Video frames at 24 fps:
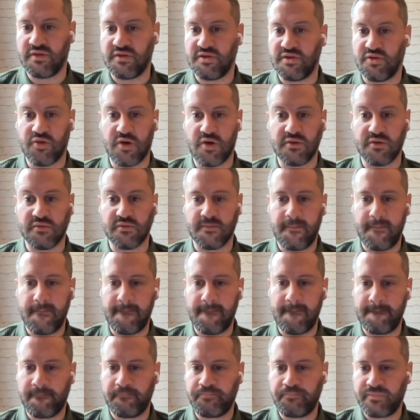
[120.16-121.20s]
or than your own.
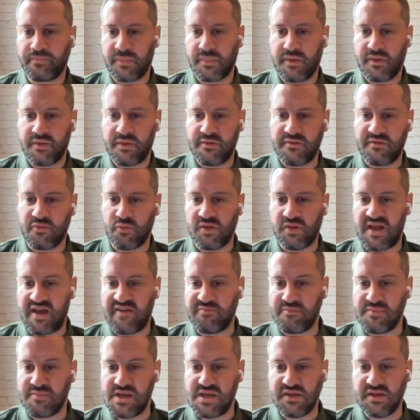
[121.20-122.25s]
So we'll
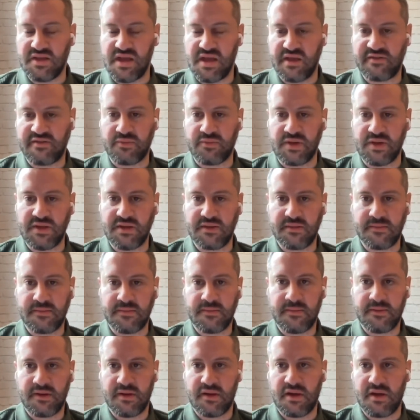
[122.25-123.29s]
have Mia next week,
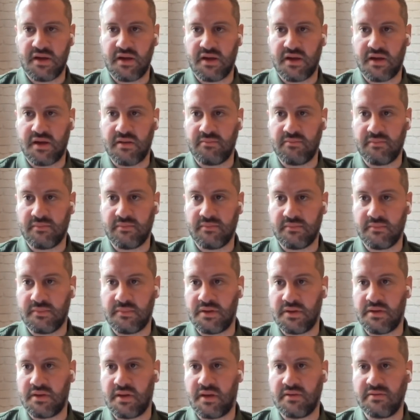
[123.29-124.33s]
and
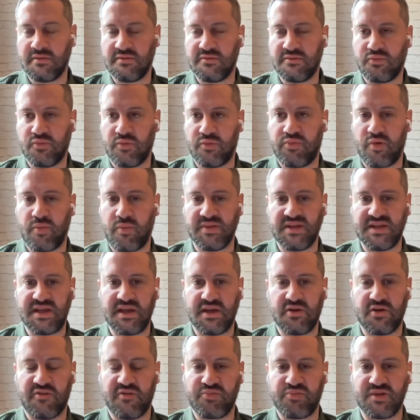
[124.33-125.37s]
we'll probably
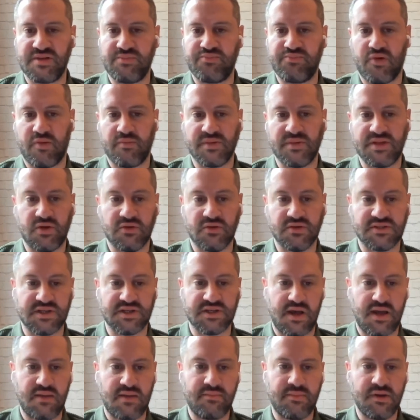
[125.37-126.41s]
kick off pretty promptly on
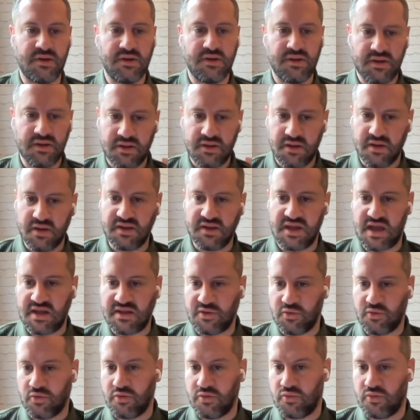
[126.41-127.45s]
time.
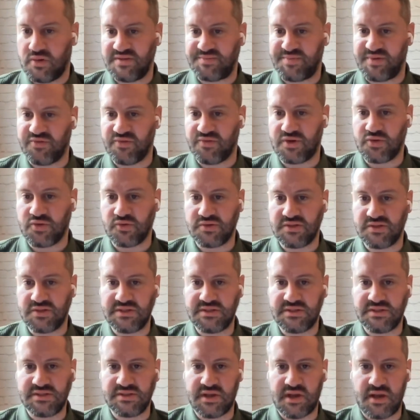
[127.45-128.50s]
Again, it will always be
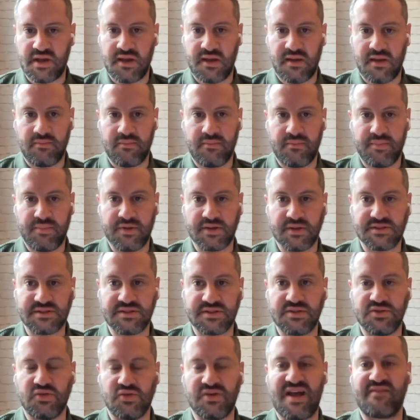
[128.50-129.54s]
recorded,
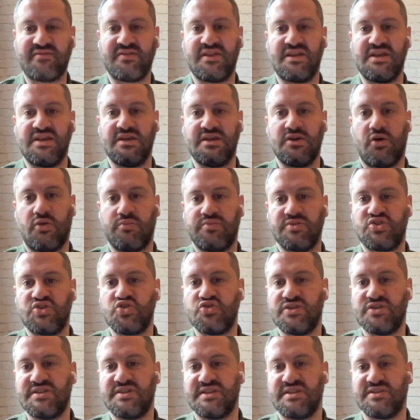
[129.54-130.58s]
but you'll have the
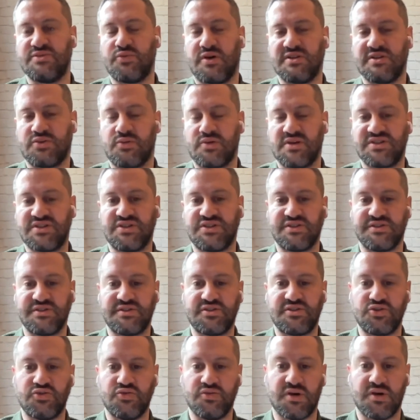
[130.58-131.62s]
opportunity to ask
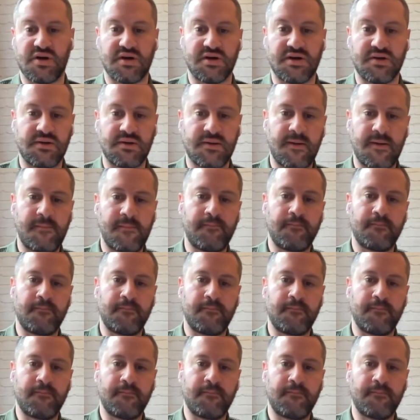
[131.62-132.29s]
questions to her